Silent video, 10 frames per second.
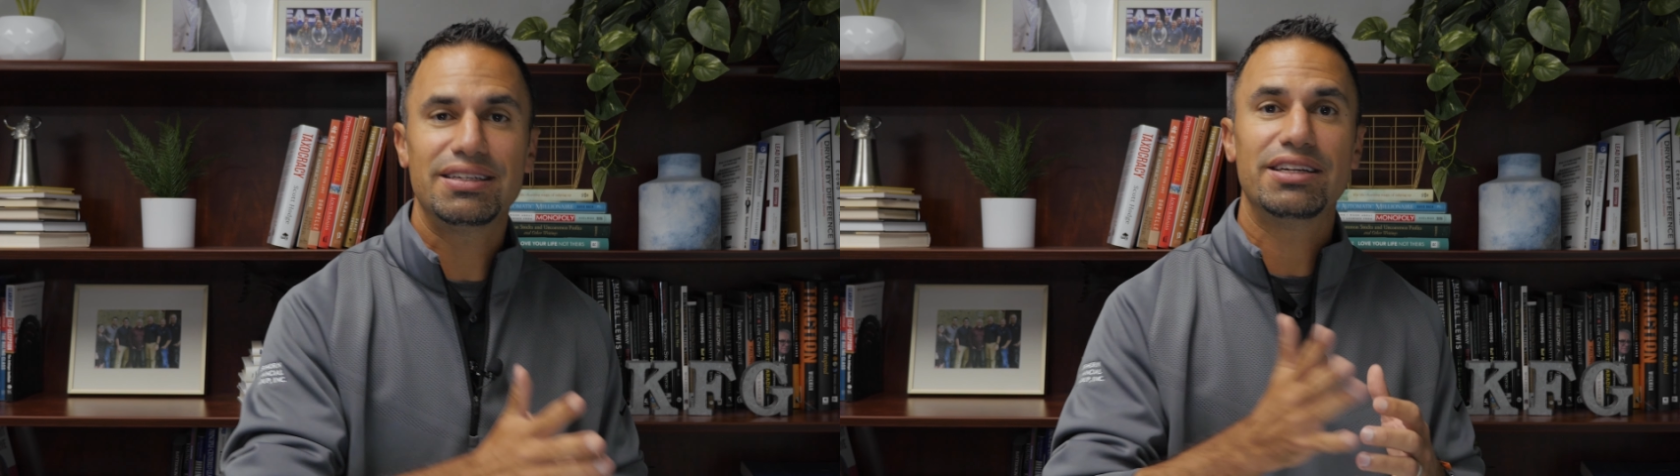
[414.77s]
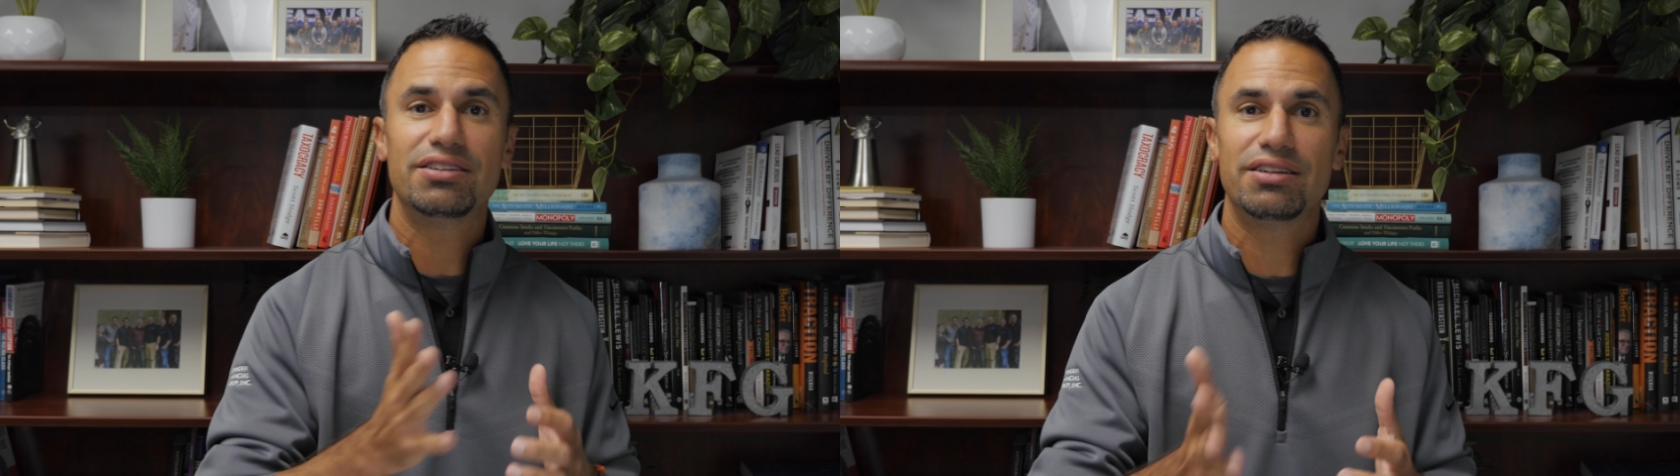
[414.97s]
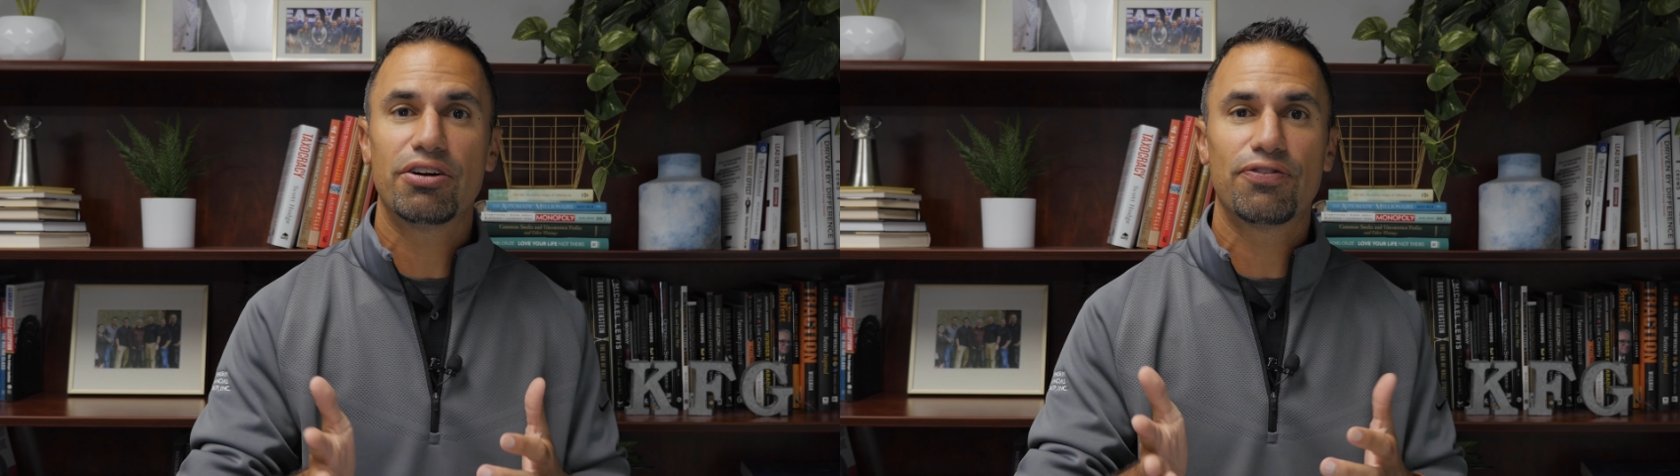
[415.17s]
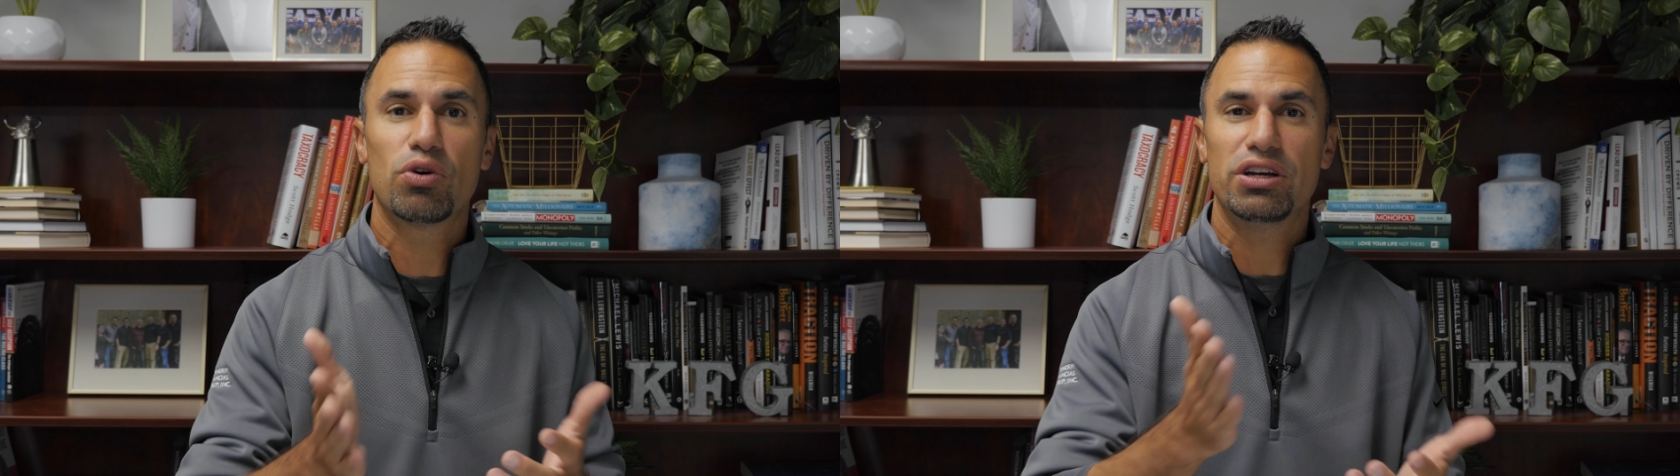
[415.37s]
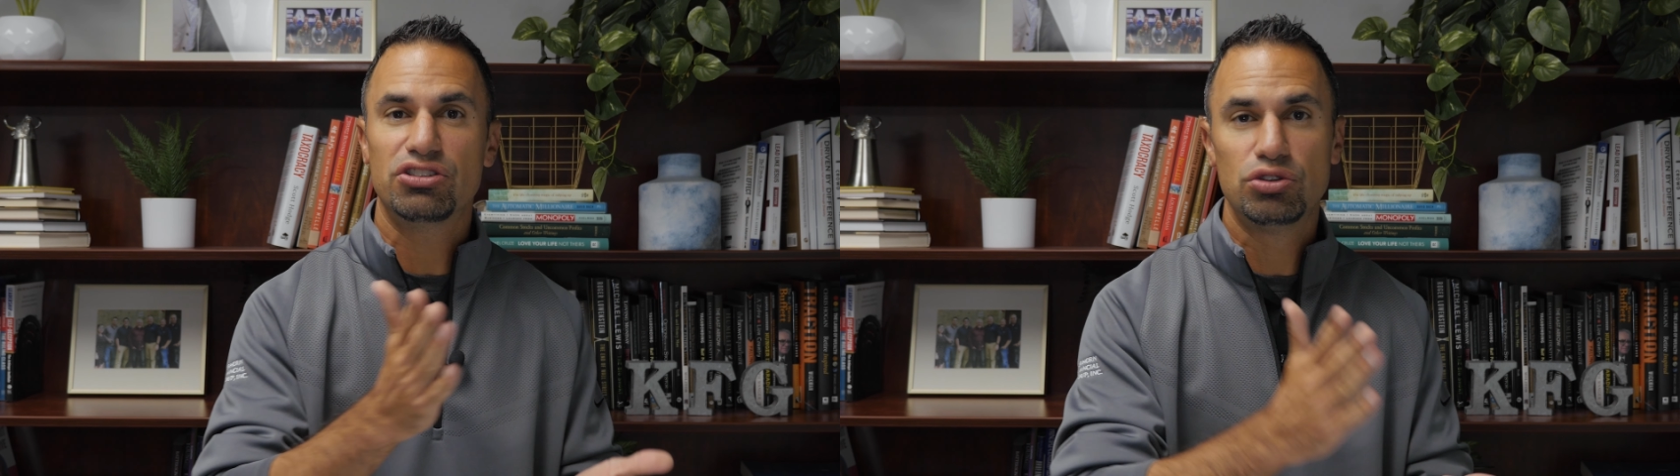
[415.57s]
and
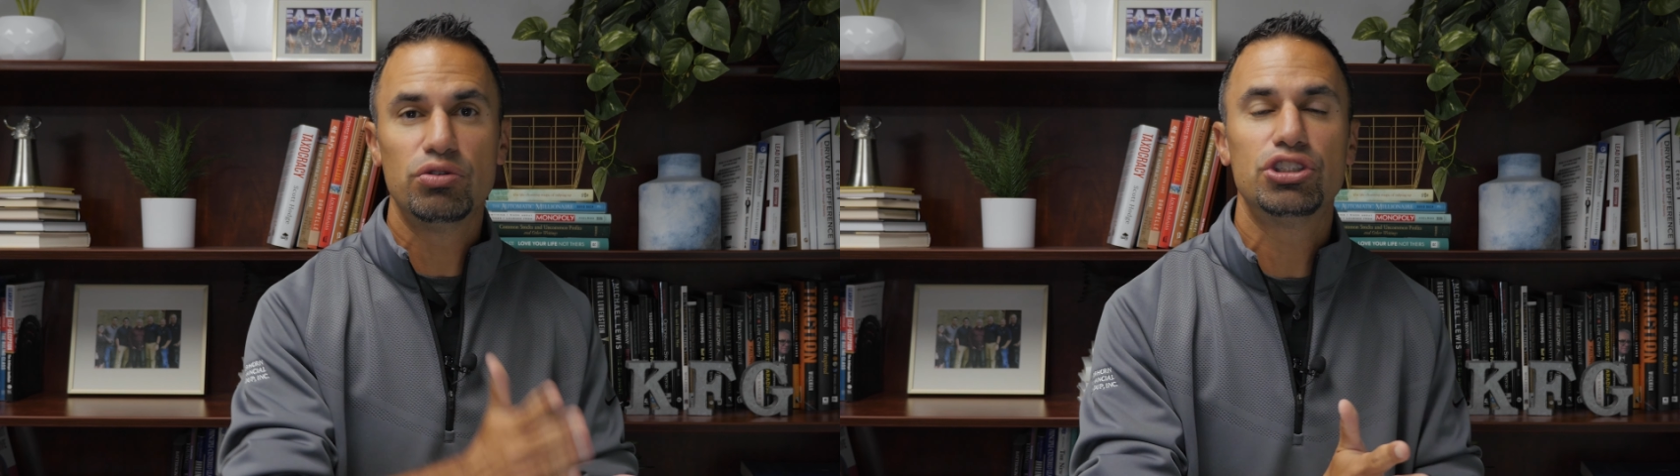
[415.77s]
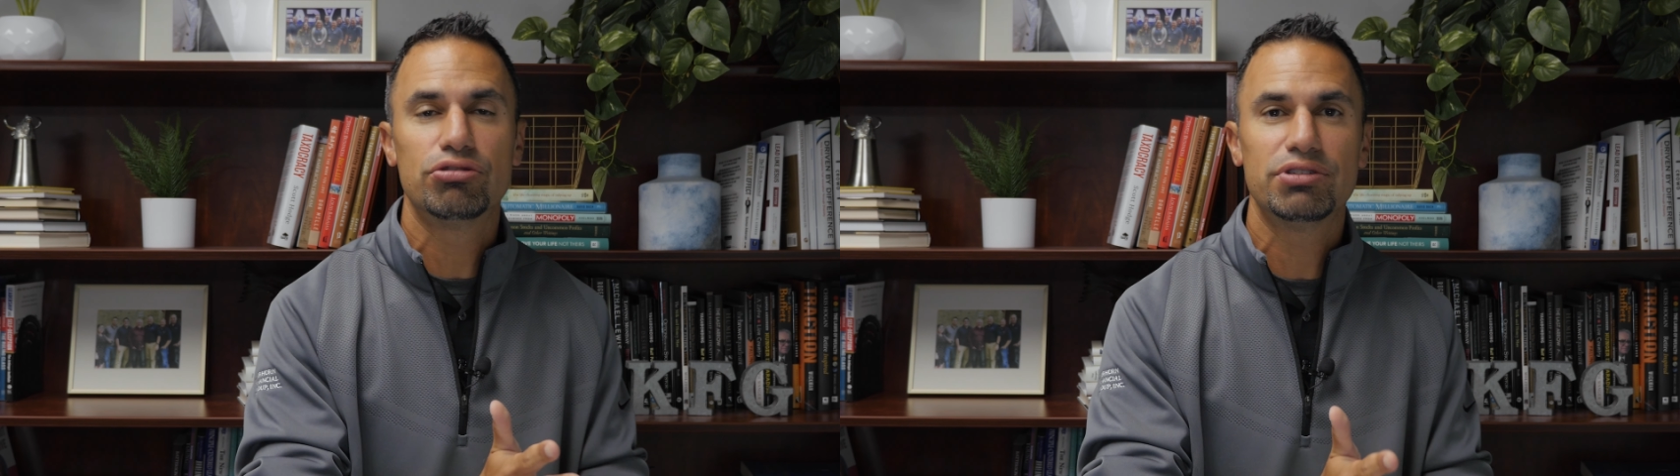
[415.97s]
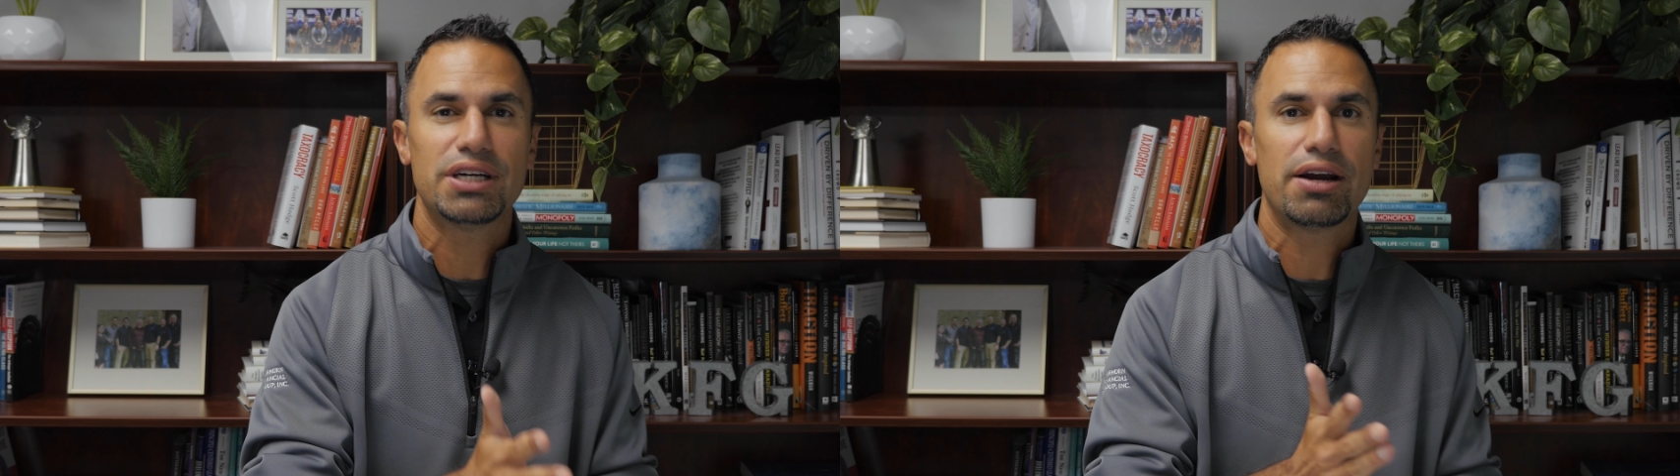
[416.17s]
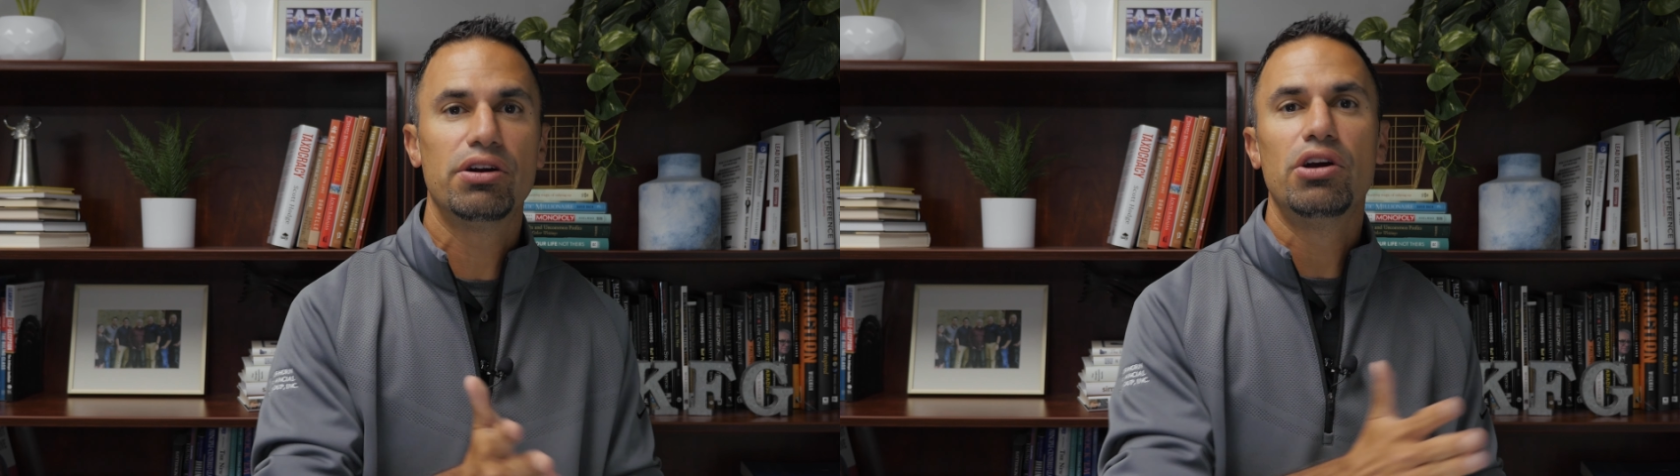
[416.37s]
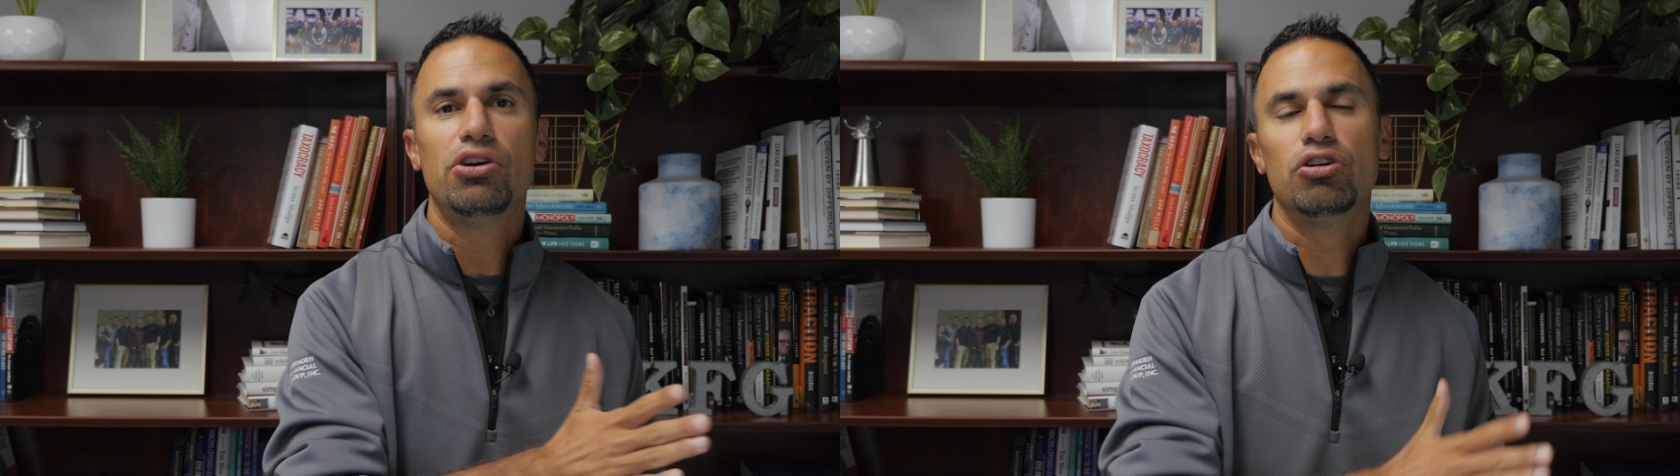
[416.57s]
therefore, as soon as you retire,